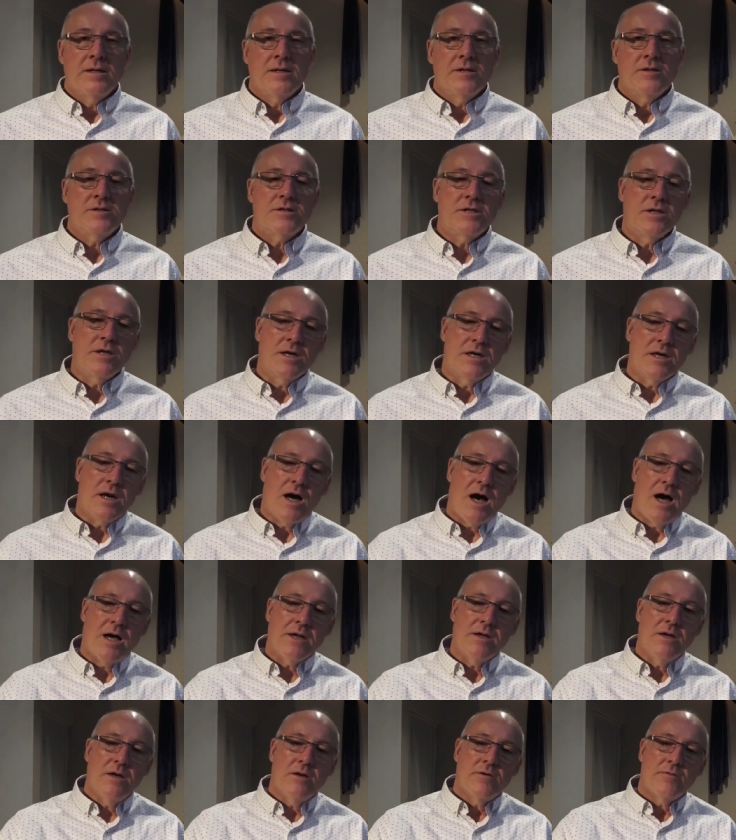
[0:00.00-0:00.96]
You see,
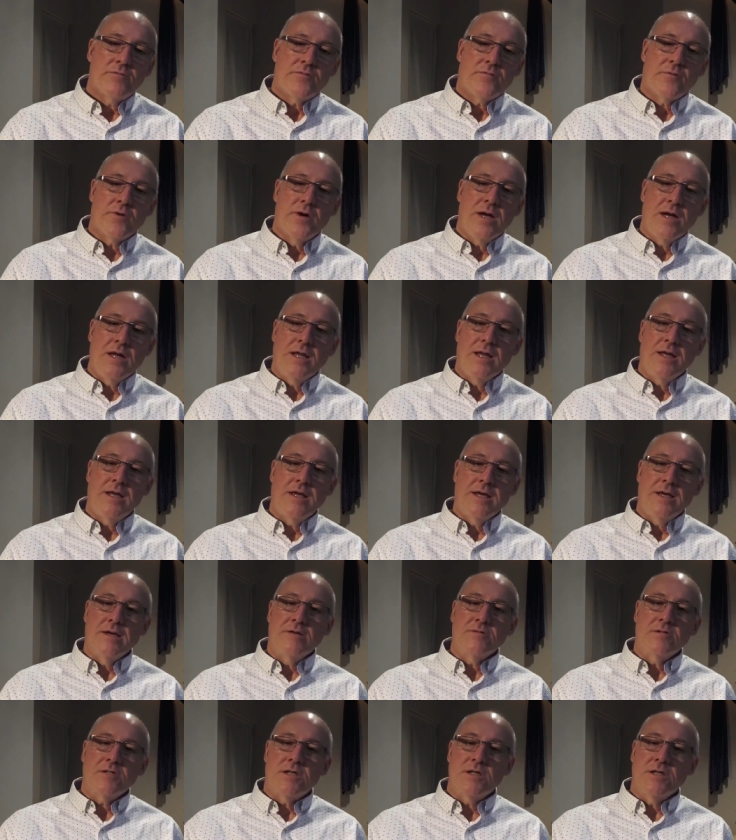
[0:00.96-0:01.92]
God freely
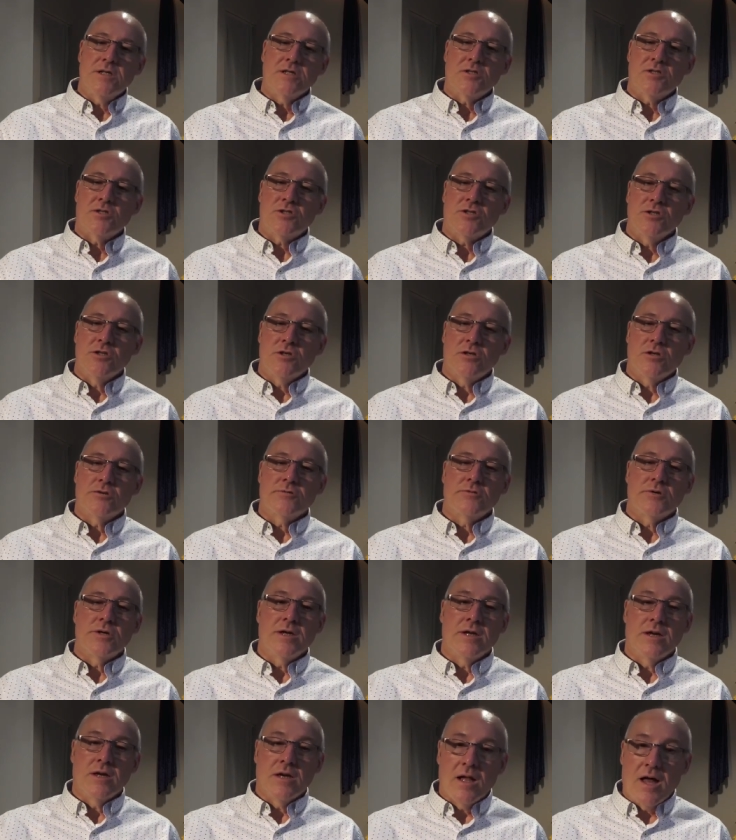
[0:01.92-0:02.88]
gives His
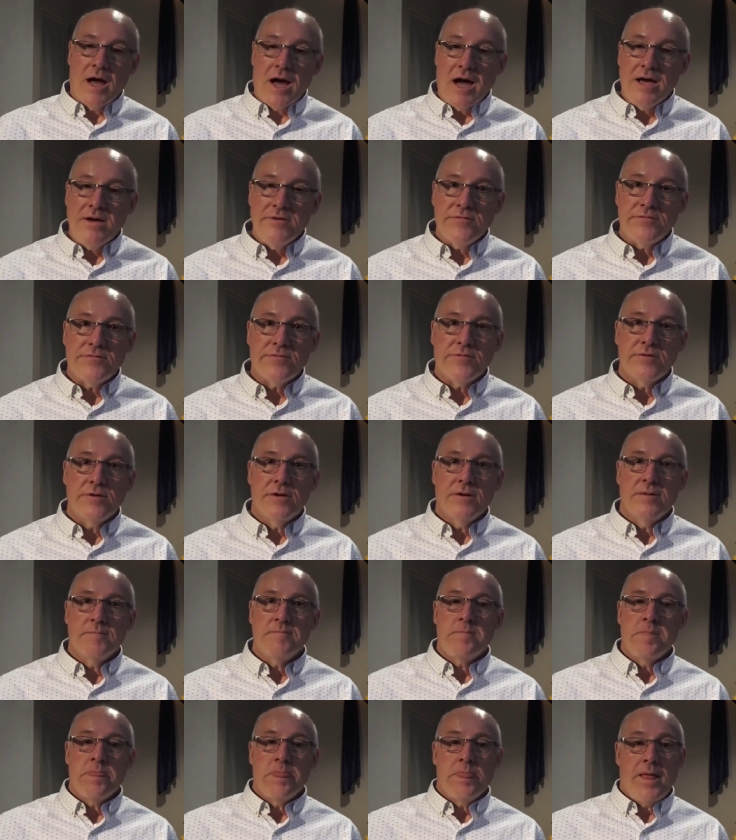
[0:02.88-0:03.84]
children life
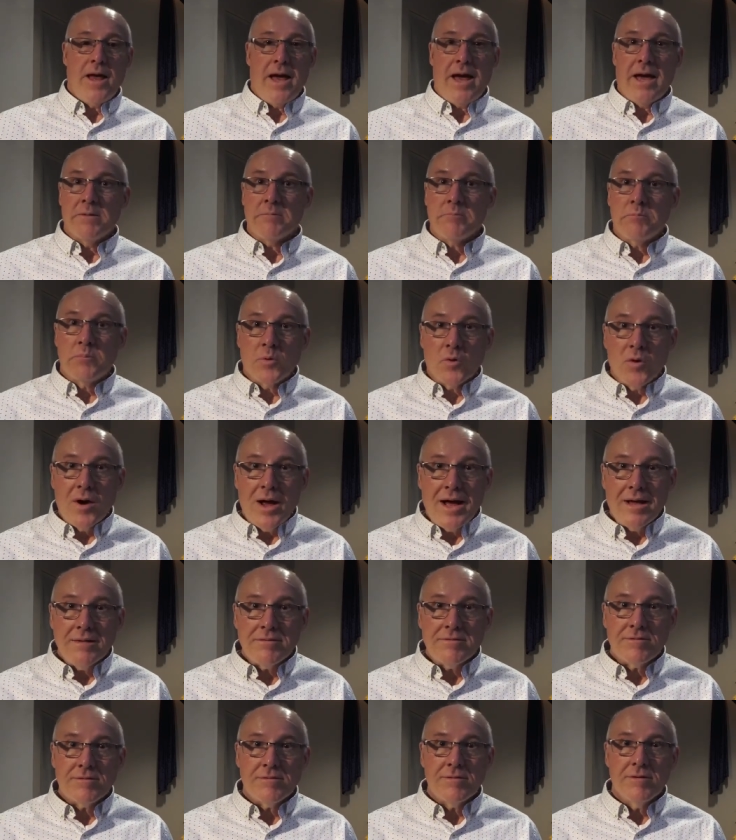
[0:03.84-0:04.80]
and
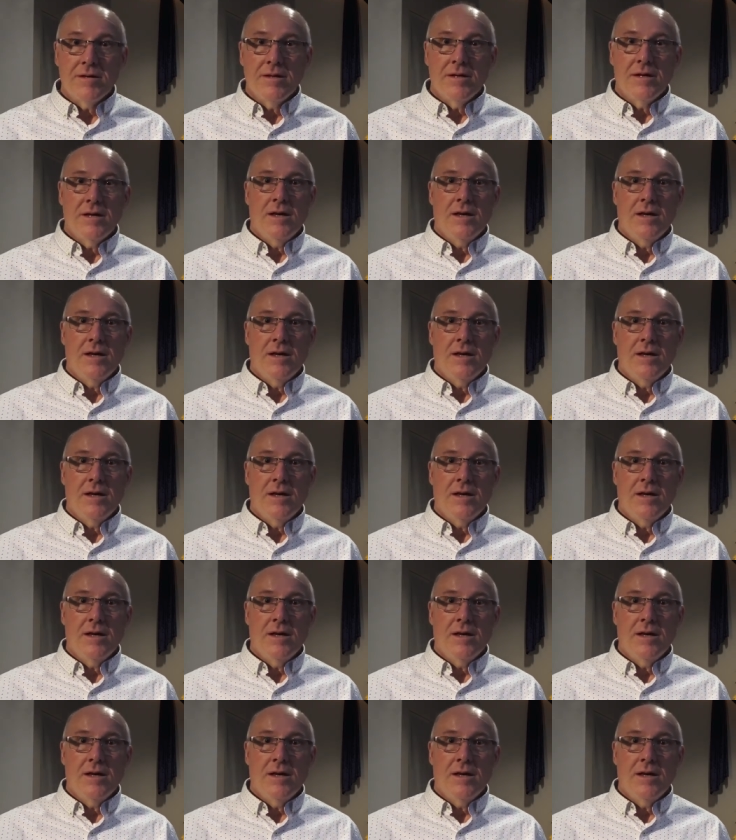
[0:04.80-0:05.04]
breath,